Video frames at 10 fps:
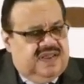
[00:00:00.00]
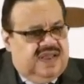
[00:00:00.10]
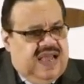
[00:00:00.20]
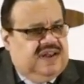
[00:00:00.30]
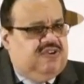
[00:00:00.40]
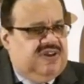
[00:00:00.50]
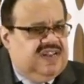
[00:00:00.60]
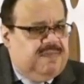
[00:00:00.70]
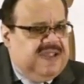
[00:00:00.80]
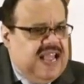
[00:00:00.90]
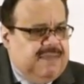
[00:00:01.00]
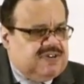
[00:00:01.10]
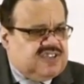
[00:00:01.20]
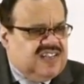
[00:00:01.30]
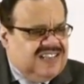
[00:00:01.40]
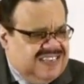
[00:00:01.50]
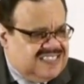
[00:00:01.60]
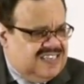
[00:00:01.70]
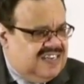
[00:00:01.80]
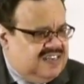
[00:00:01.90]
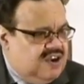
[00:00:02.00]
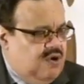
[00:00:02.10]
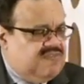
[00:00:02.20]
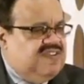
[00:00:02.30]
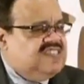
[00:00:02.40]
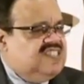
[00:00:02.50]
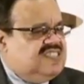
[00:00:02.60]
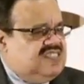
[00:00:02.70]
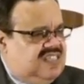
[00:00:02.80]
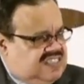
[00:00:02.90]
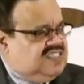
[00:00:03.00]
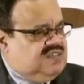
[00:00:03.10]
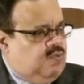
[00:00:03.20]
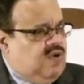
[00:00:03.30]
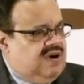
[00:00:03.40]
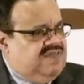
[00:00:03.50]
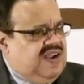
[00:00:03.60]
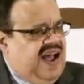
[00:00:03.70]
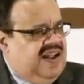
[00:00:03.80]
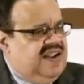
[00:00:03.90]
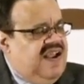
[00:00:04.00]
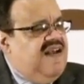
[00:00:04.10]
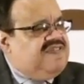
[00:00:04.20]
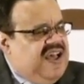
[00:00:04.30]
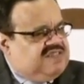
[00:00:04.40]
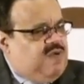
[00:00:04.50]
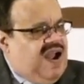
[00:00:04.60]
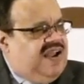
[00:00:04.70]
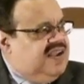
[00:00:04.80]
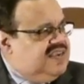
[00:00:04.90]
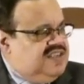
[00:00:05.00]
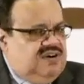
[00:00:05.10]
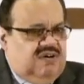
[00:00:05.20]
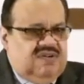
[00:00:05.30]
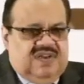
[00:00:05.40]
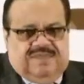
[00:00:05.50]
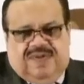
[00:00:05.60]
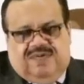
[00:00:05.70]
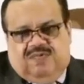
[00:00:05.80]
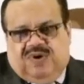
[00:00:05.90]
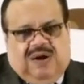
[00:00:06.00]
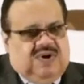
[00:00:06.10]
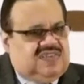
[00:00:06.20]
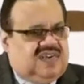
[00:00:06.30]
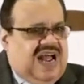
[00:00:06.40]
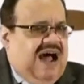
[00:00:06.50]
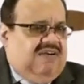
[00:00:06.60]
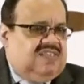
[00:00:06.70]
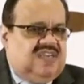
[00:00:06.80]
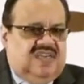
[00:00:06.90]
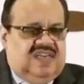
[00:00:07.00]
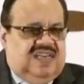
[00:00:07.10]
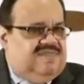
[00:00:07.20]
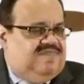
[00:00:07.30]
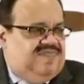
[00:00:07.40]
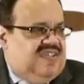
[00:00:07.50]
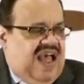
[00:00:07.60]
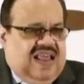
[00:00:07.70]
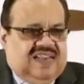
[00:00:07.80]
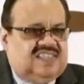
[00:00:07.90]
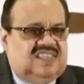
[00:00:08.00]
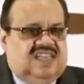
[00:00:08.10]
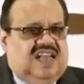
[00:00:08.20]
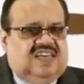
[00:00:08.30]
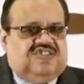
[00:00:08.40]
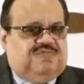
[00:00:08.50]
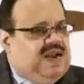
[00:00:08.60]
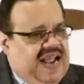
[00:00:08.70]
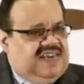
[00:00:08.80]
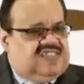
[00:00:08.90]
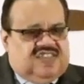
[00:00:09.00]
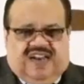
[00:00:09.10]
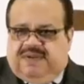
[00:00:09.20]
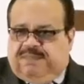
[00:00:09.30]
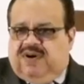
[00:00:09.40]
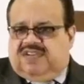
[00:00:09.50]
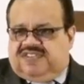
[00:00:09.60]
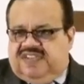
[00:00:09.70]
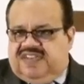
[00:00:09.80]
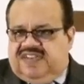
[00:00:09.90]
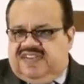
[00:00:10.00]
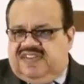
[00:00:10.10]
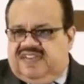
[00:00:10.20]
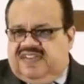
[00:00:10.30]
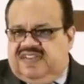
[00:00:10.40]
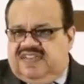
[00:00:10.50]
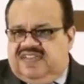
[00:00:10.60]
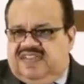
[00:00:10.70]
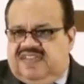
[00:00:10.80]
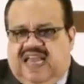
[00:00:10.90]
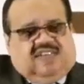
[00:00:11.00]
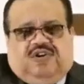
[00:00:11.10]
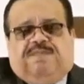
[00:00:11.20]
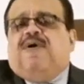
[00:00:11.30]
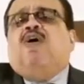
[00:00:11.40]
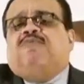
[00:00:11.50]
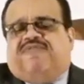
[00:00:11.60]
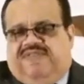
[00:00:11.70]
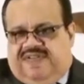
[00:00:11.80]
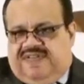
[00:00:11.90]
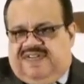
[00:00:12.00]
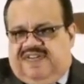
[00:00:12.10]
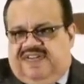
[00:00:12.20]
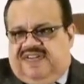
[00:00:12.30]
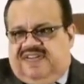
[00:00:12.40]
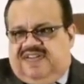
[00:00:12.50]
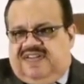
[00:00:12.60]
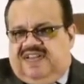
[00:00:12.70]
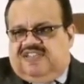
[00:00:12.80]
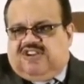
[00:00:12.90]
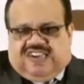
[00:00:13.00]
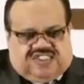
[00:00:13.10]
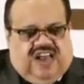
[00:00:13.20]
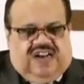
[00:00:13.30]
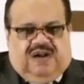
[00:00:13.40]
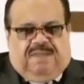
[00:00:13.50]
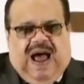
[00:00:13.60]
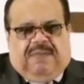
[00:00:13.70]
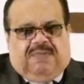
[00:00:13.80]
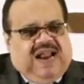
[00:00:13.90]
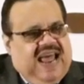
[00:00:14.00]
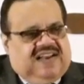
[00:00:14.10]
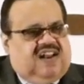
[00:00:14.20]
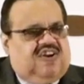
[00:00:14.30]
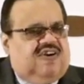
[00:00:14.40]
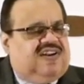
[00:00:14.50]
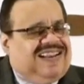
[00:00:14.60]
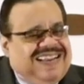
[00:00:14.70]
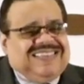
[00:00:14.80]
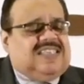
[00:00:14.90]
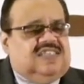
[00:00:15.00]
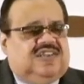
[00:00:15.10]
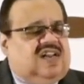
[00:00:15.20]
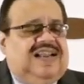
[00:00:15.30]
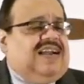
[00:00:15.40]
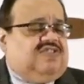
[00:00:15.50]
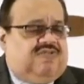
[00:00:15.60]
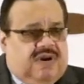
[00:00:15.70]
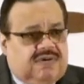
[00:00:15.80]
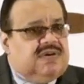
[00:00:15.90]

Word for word: And you need to be able to listen and know this is, this is the word of God. That's why, you know, when I went to college, I listened to lectures, but I had to study books. I had to do both. So I studied the Bible, but I had to learn to listen to the lecturer,